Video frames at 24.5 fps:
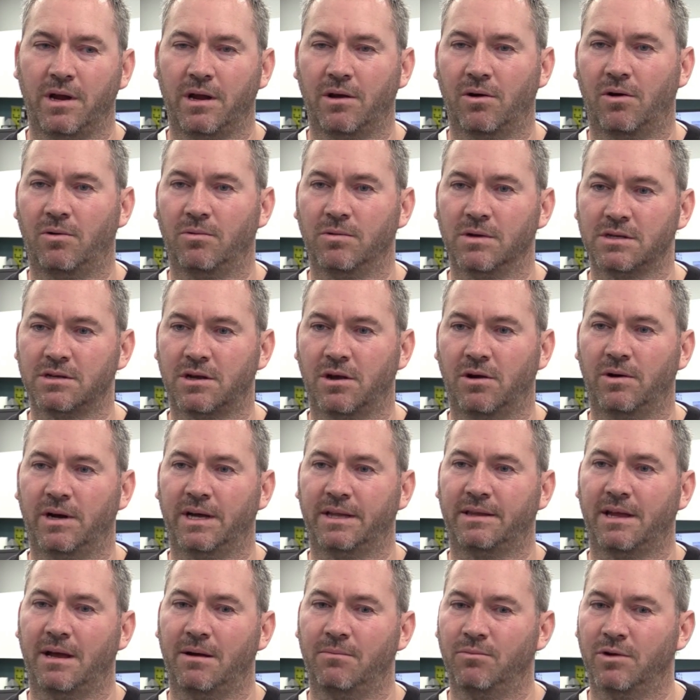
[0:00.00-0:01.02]
We always go
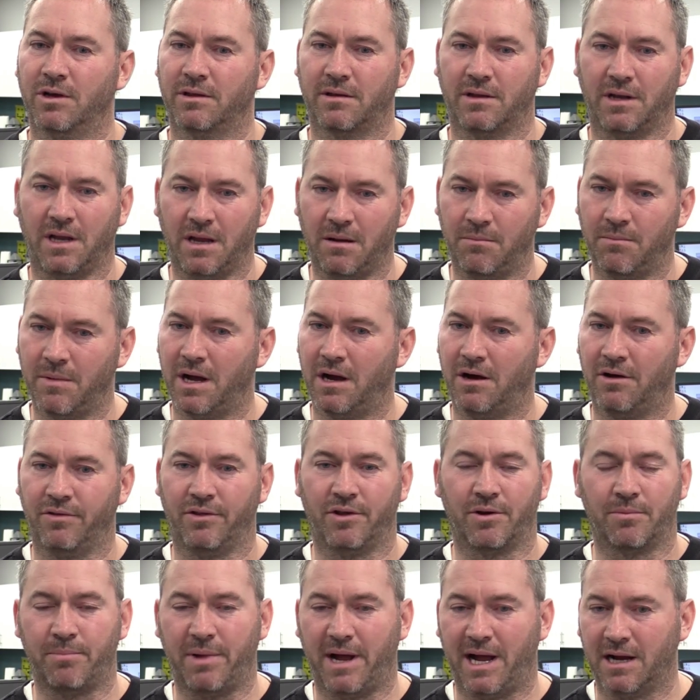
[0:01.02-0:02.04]
at them with an email and
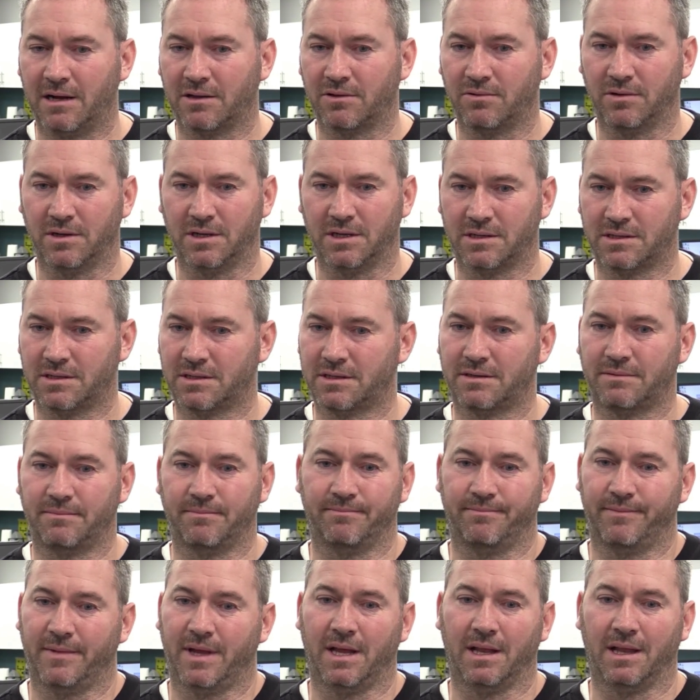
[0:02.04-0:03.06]
they're back to us
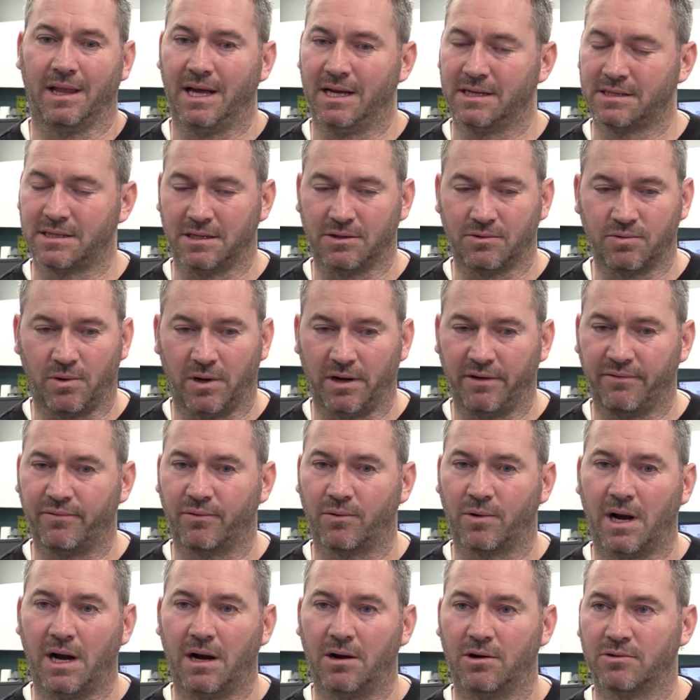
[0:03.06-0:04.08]
in less than
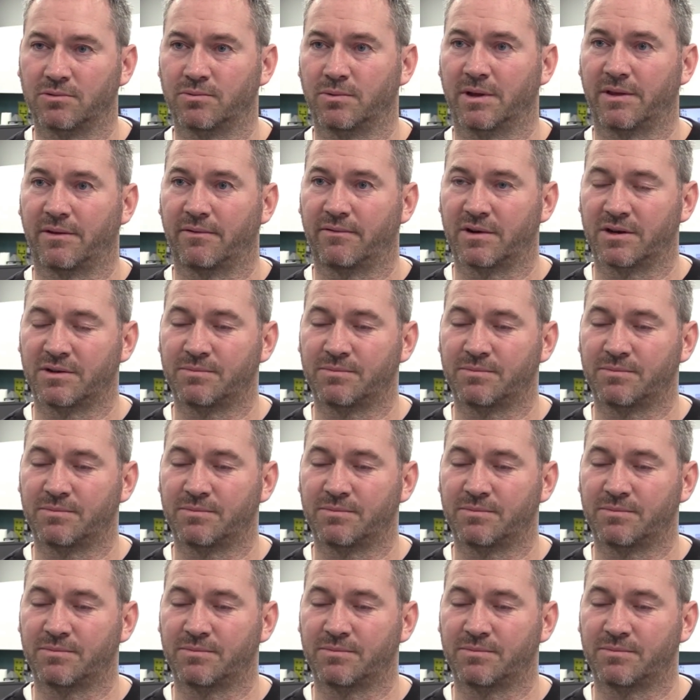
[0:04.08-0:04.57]
24 hours worth of